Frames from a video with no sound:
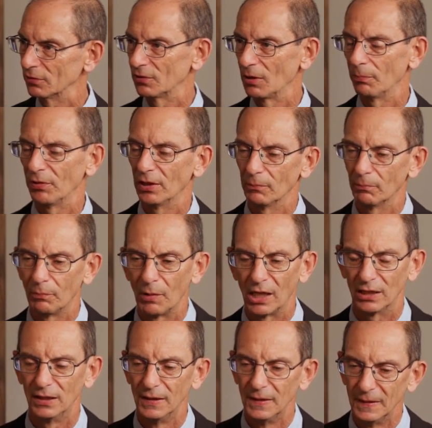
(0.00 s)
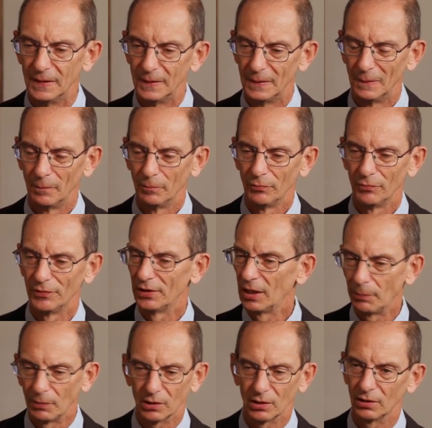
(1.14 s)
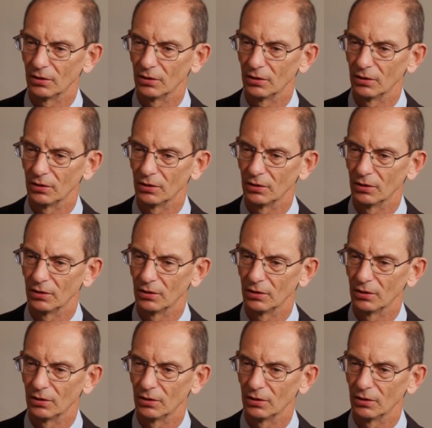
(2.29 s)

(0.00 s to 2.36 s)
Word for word: or something. But typically,